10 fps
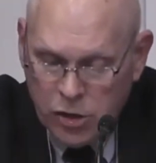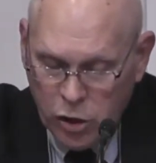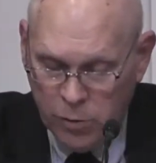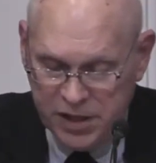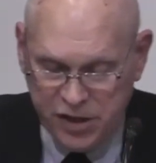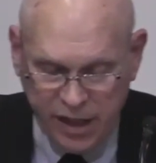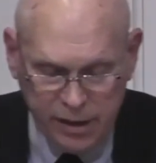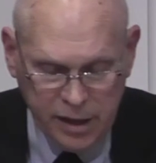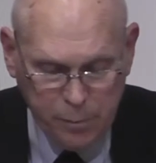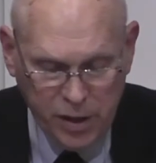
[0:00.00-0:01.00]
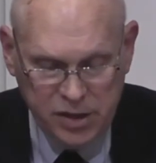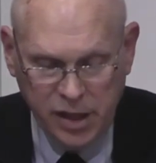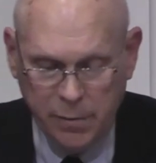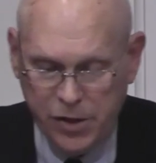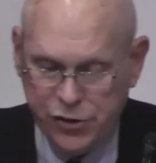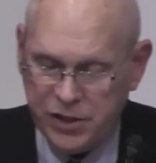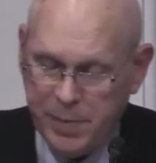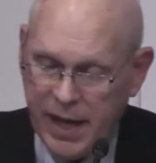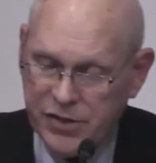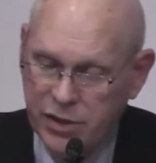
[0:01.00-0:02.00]
to whom this kingly and priestly commission is
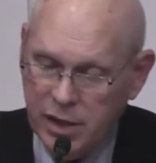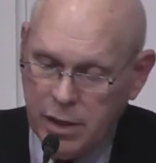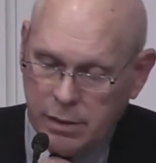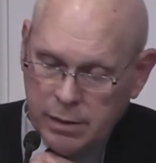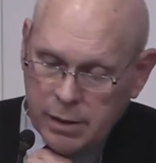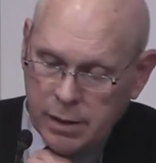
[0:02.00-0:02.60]
passed on.